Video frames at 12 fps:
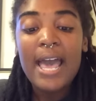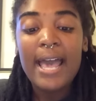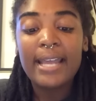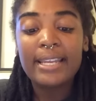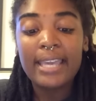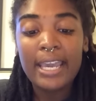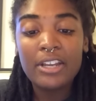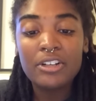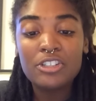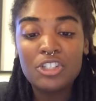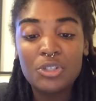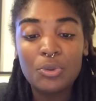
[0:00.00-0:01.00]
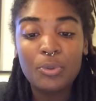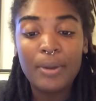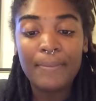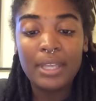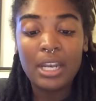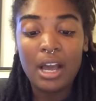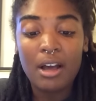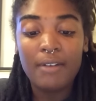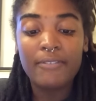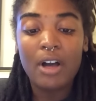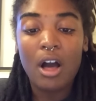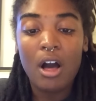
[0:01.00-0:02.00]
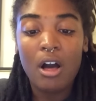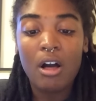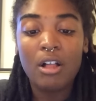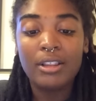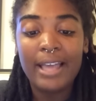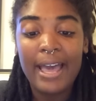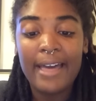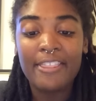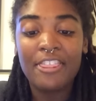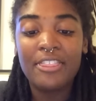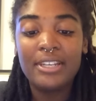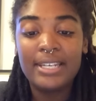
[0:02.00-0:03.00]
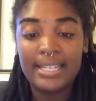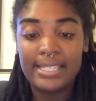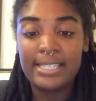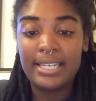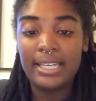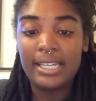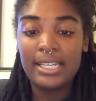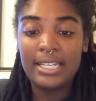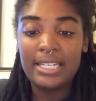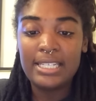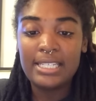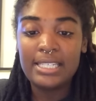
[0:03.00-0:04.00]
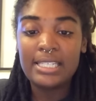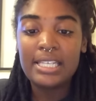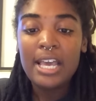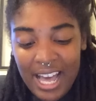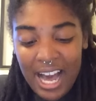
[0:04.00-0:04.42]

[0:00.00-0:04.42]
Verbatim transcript: and caters to women of all ethnicities.